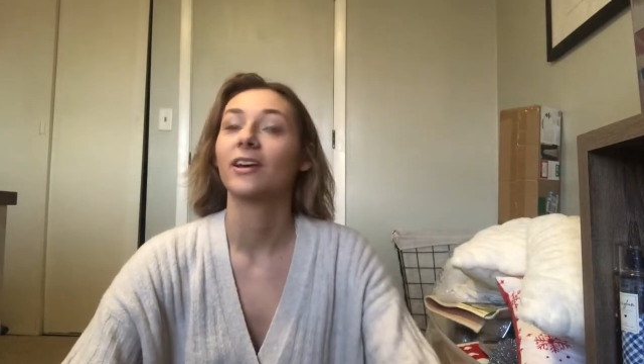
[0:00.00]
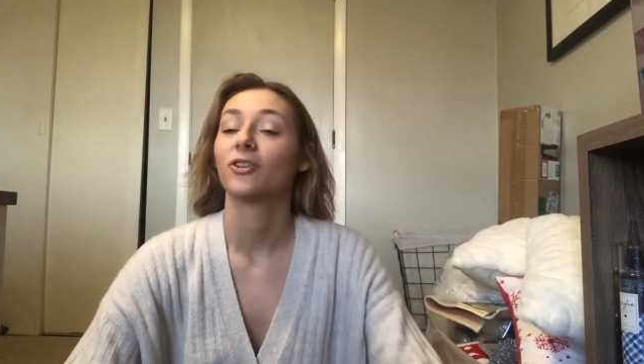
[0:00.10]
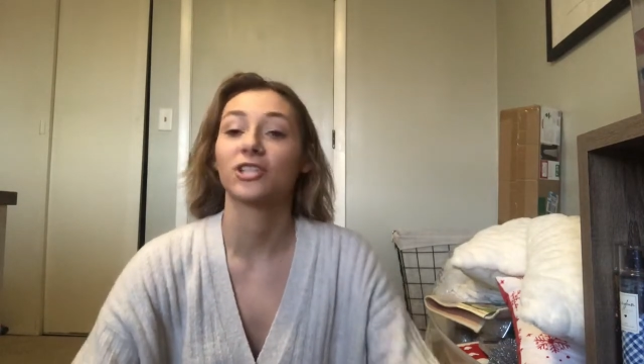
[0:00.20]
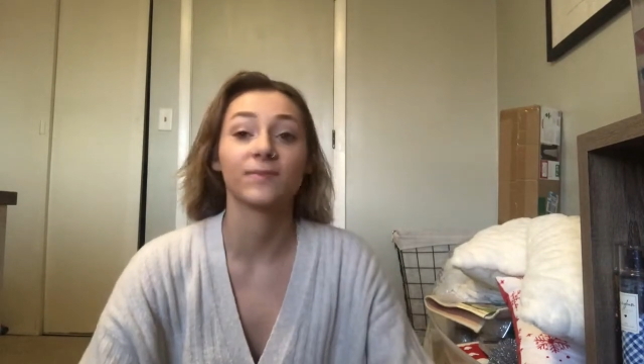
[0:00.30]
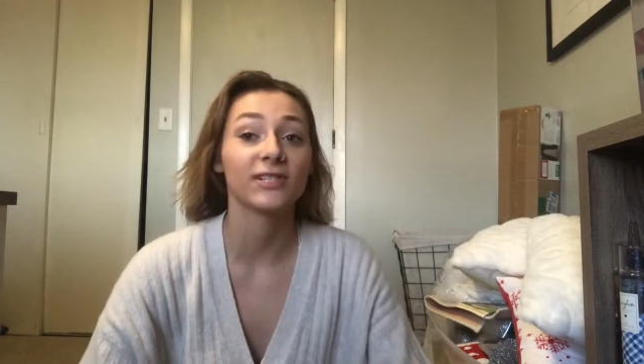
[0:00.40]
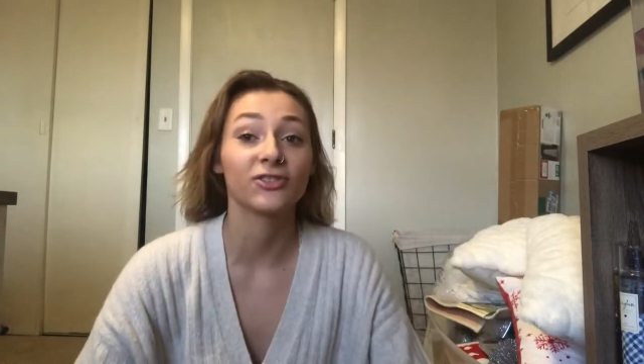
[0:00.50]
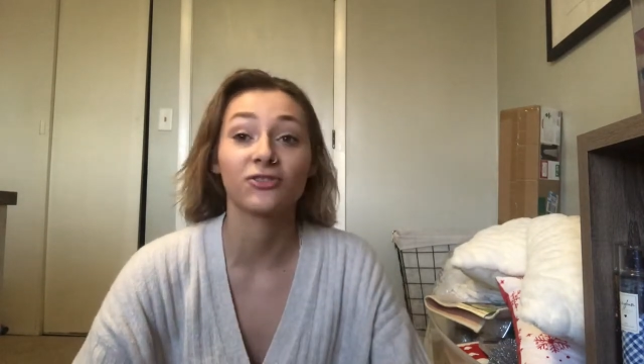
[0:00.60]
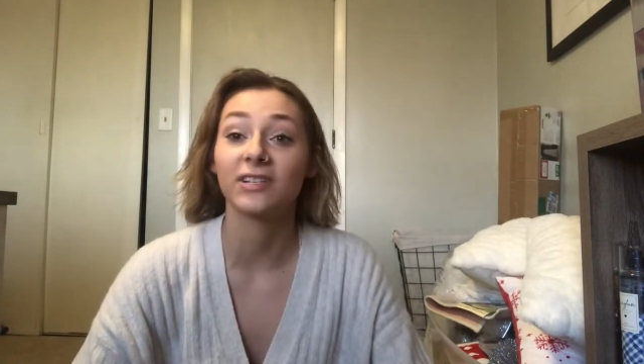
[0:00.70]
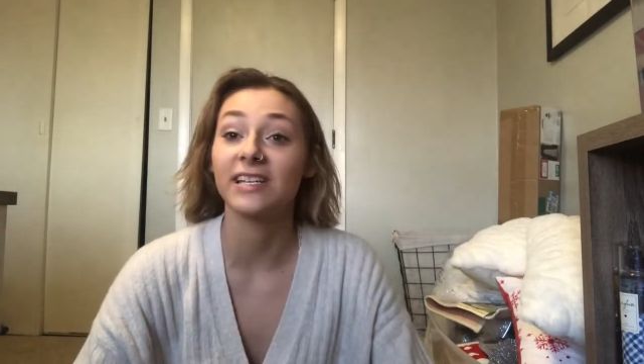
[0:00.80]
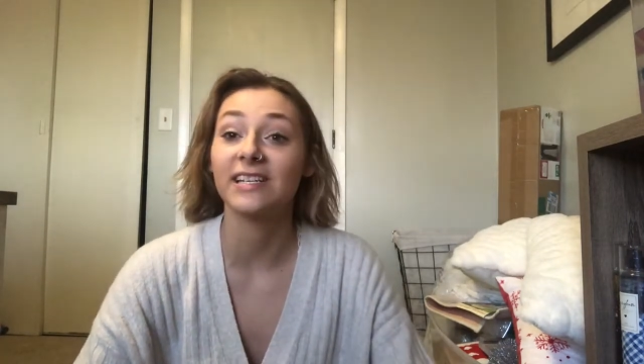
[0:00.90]
Christmas
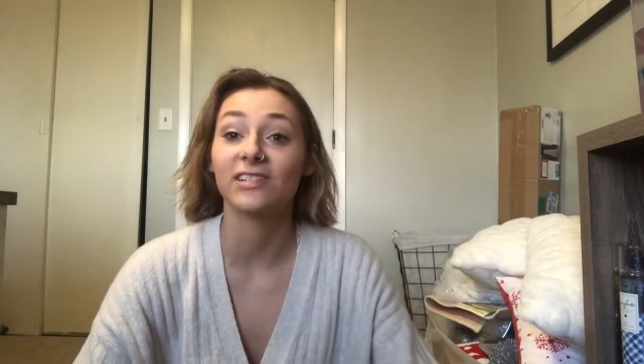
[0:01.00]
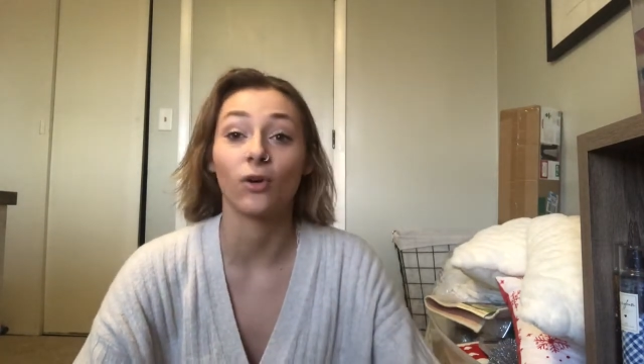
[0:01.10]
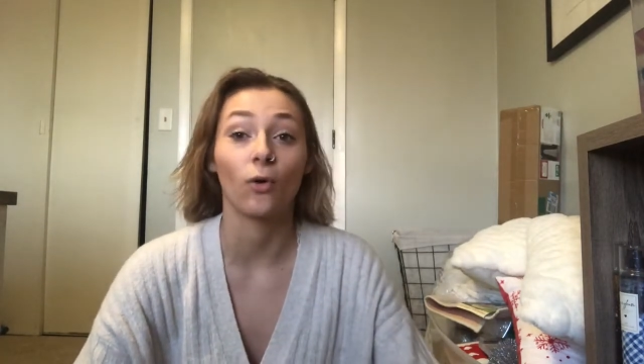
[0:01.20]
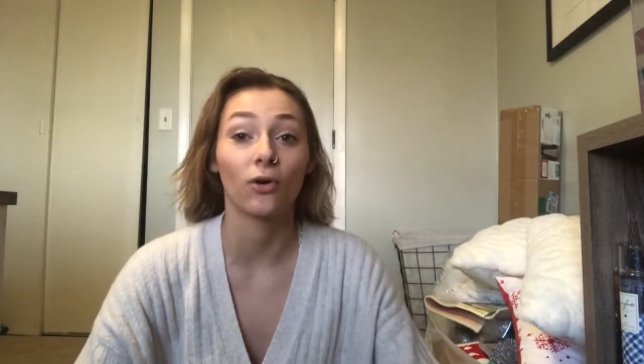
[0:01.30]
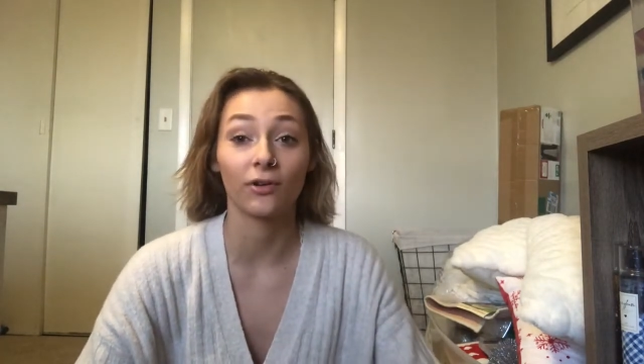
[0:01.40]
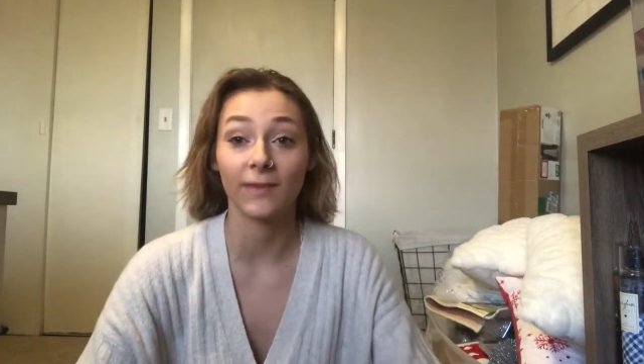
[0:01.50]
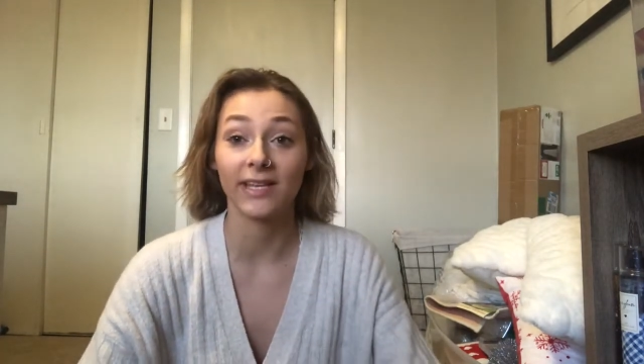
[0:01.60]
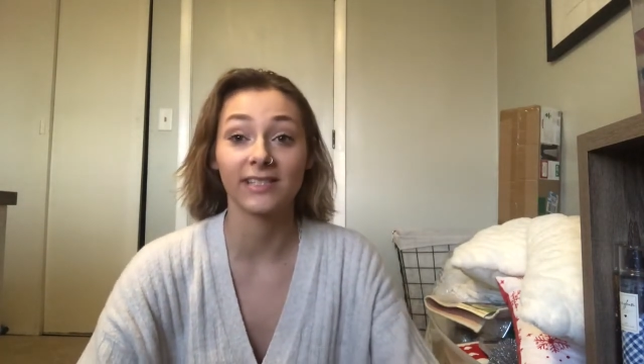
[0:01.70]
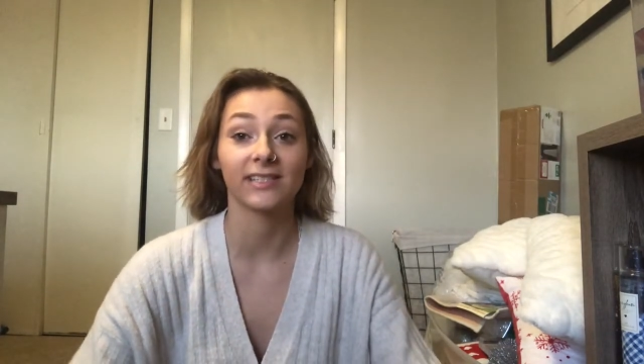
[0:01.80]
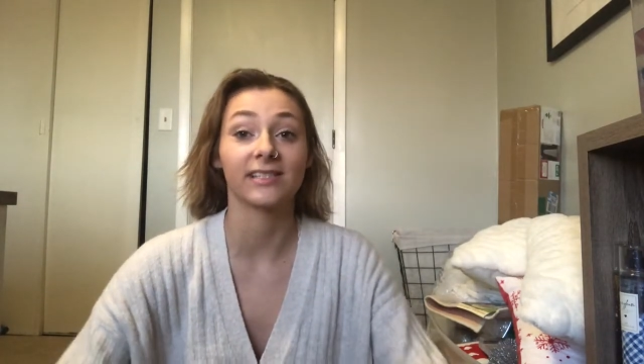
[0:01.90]
trees to
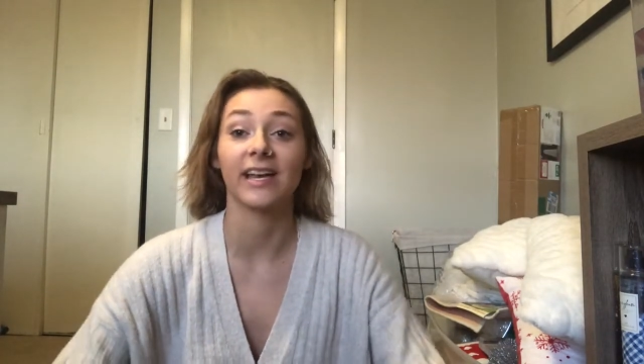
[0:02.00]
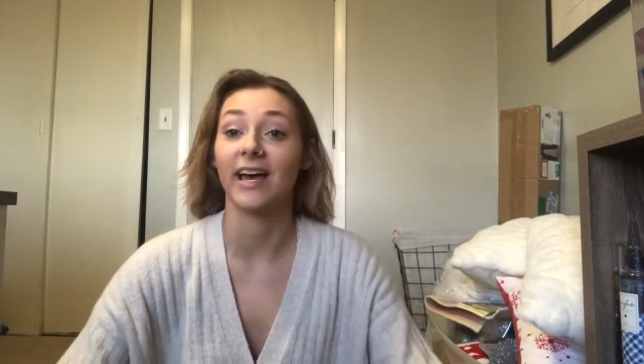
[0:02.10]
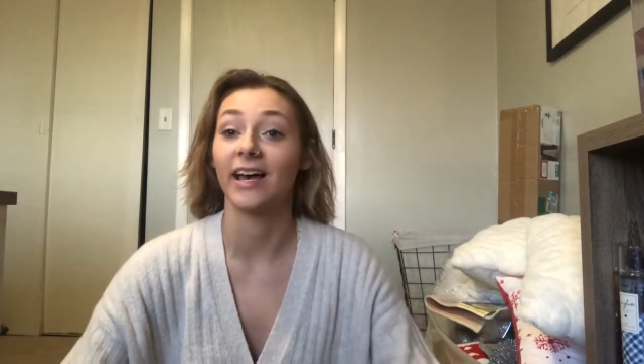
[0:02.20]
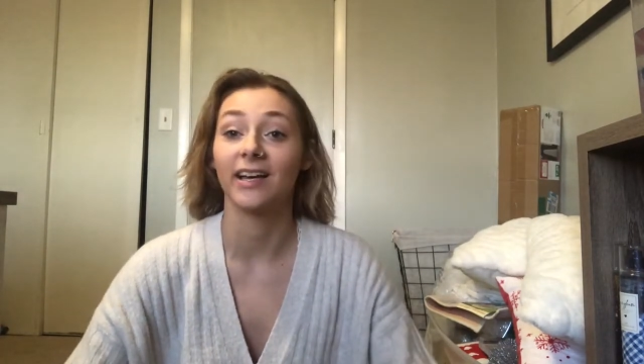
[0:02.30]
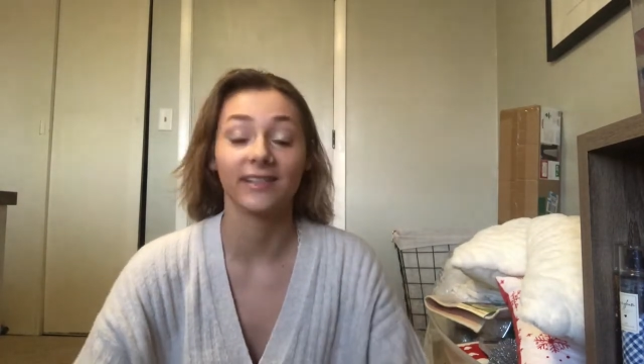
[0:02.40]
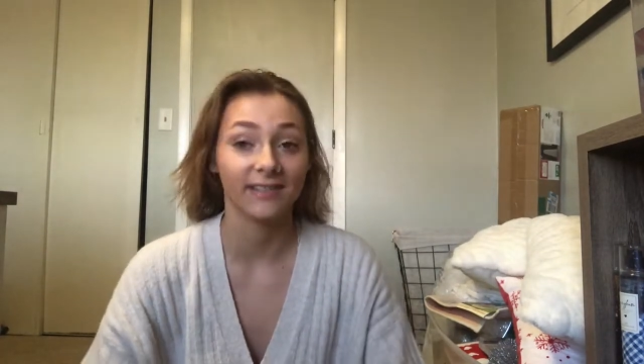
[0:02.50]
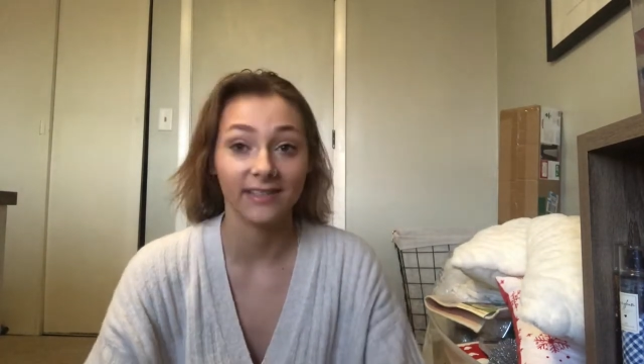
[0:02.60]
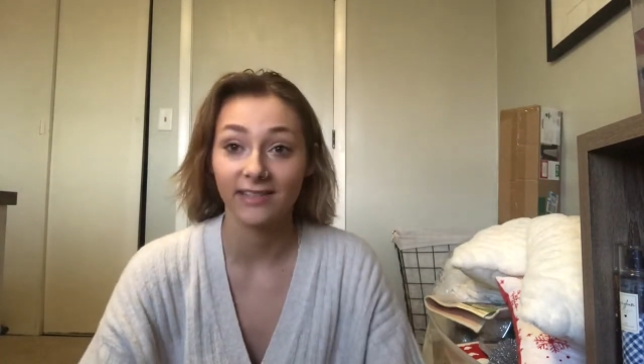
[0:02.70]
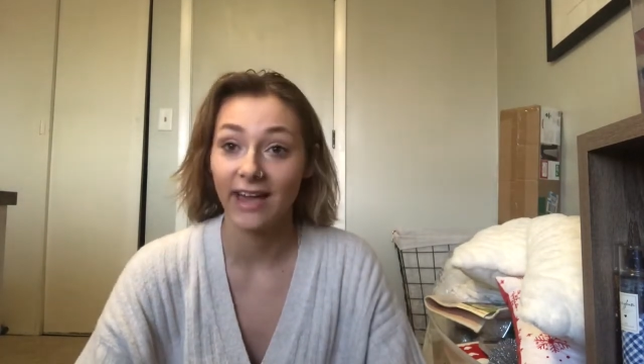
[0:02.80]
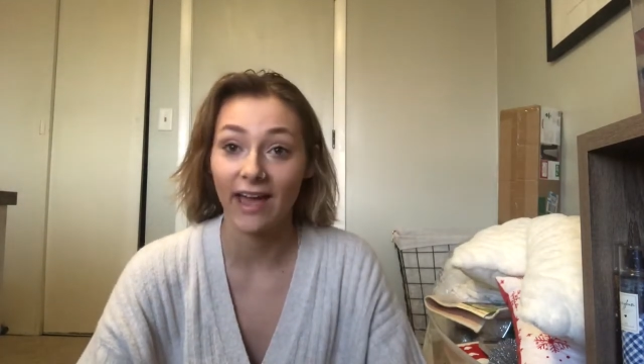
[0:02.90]
ornaments to
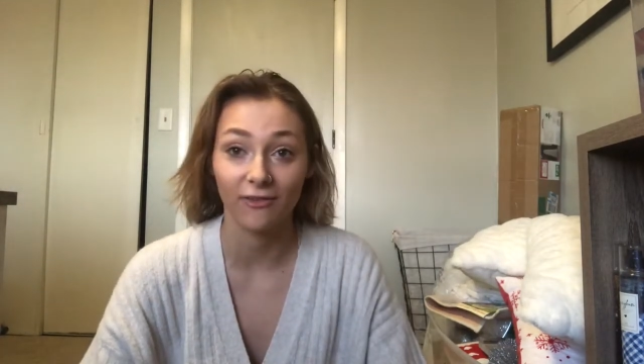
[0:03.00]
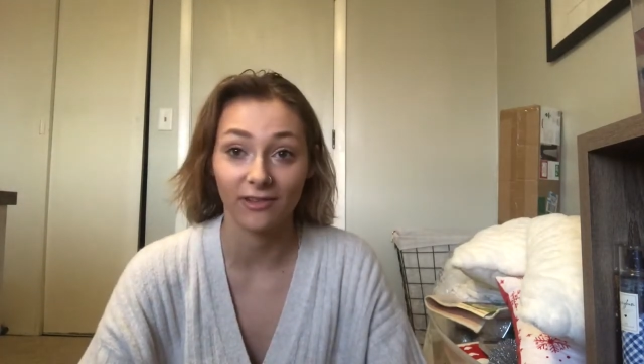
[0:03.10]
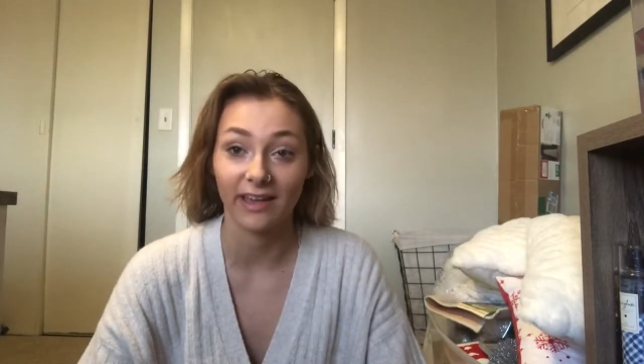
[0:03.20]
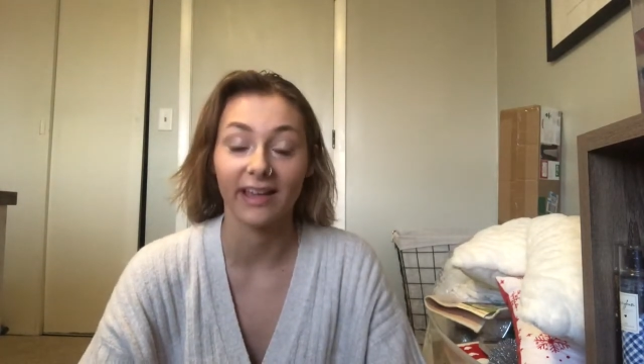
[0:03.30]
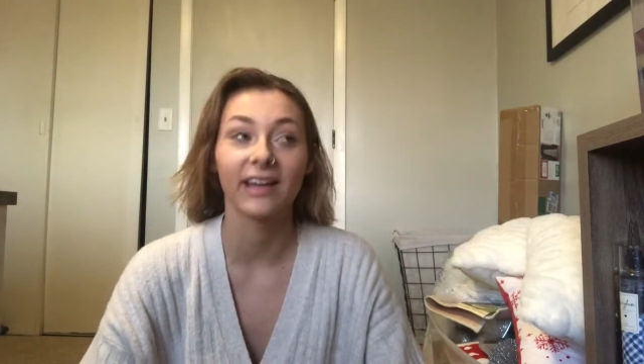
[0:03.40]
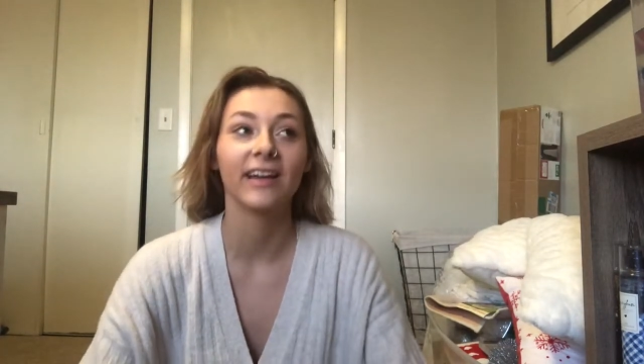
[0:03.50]
everything.